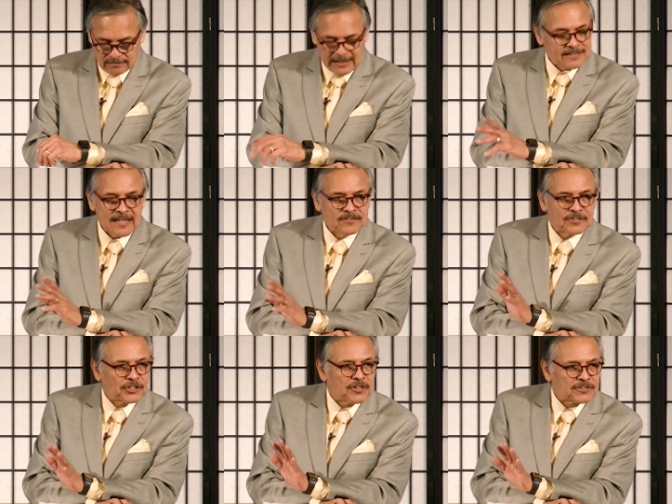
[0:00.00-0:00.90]
That's not the
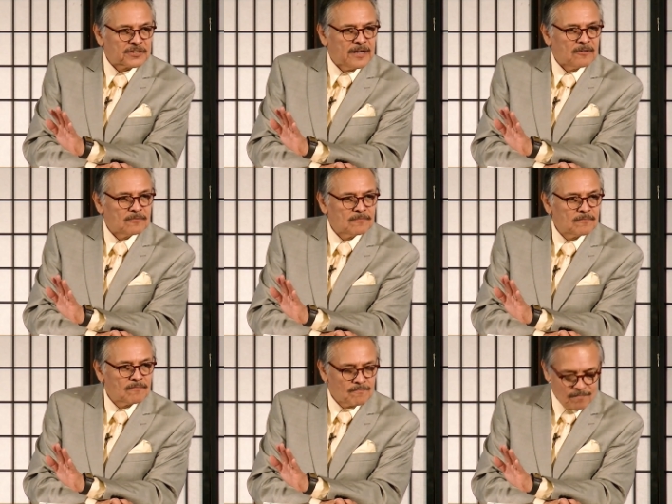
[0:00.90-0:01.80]
church now.
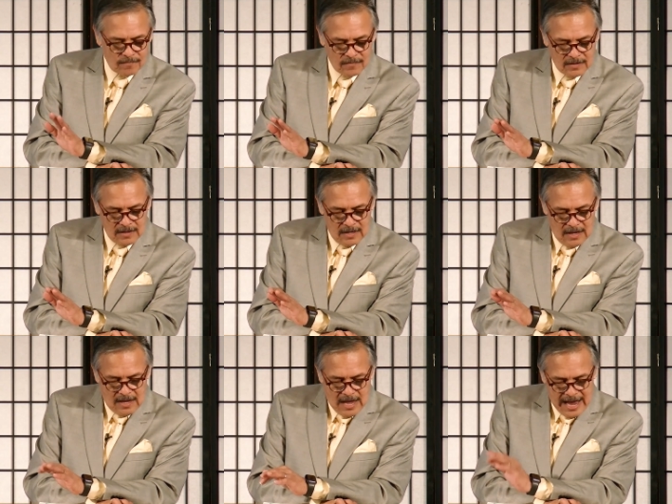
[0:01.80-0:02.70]

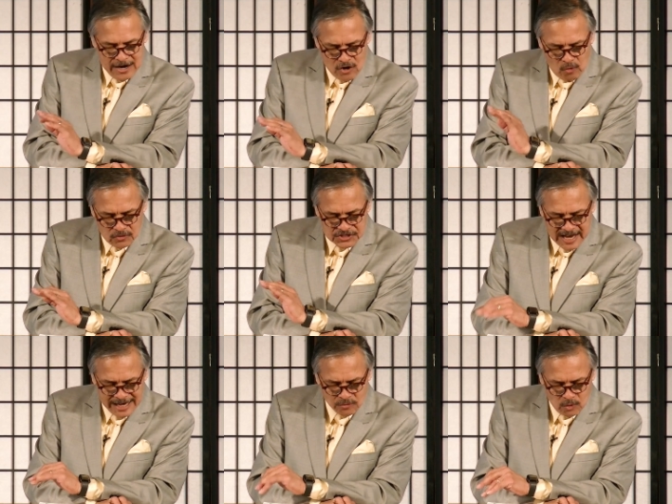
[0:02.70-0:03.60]
And no
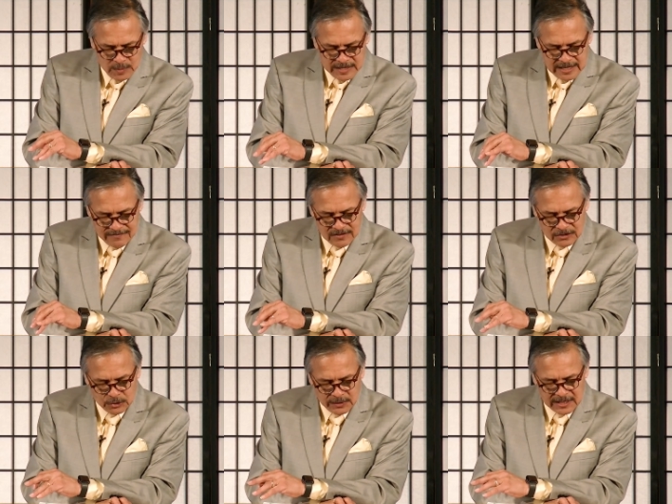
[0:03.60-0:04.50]
sign will be
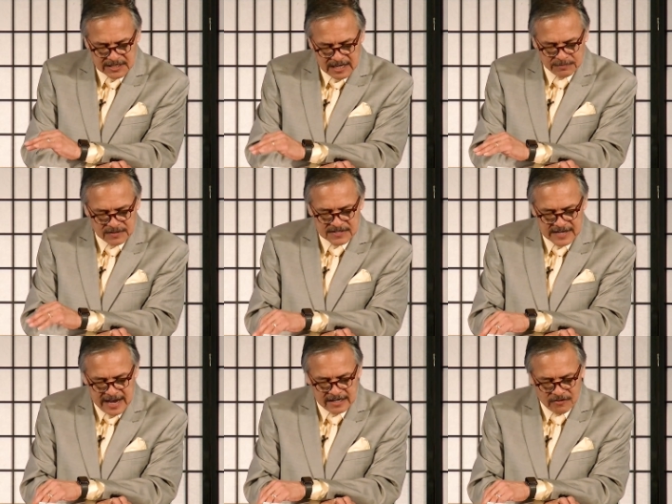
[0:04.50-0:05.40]
given to it except the
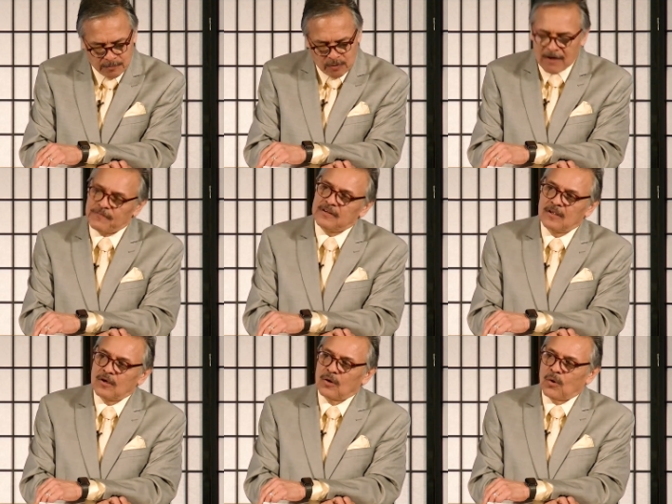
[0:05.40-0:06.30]
sign of the prophet,
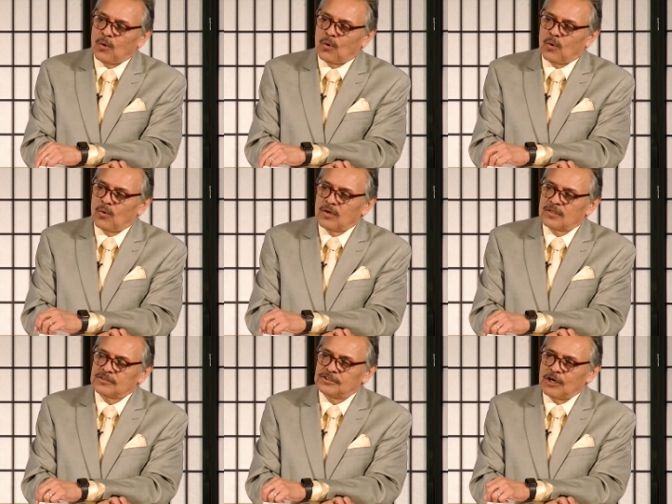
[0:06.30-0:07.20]

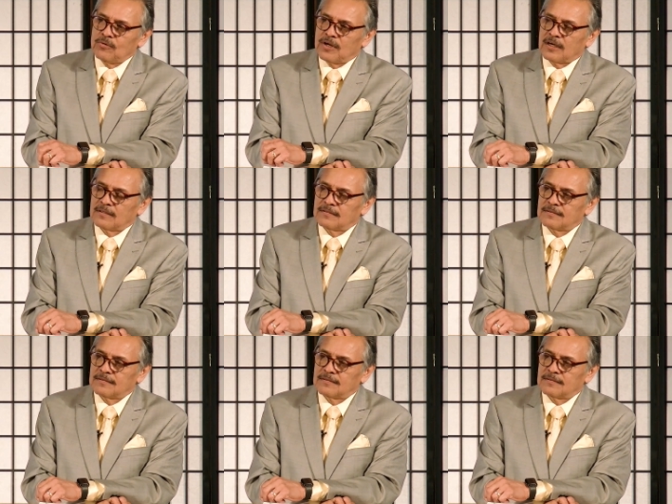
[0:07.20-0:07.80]
Jonah.